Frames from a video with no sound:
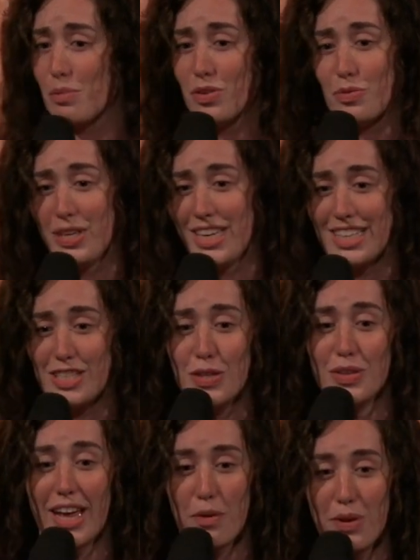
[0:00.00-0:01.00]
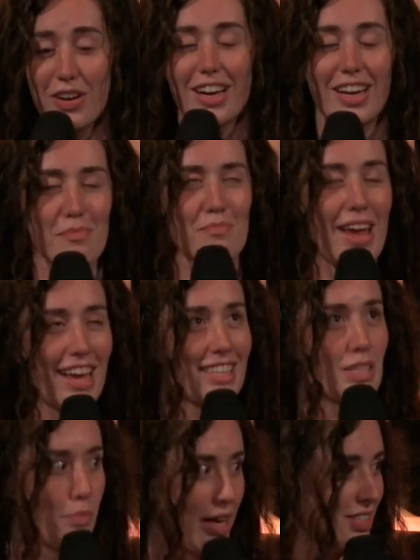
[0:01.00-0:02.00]
if we need to. Like we are going to make
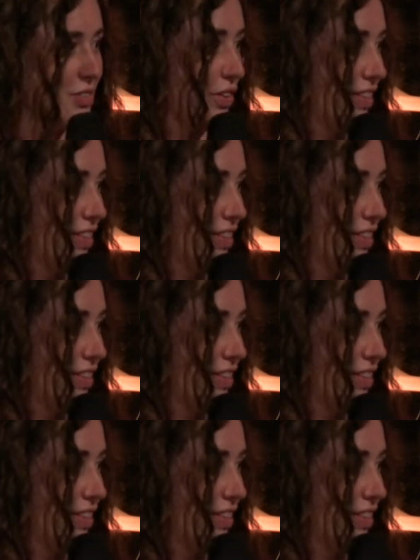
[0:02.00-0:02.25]
space for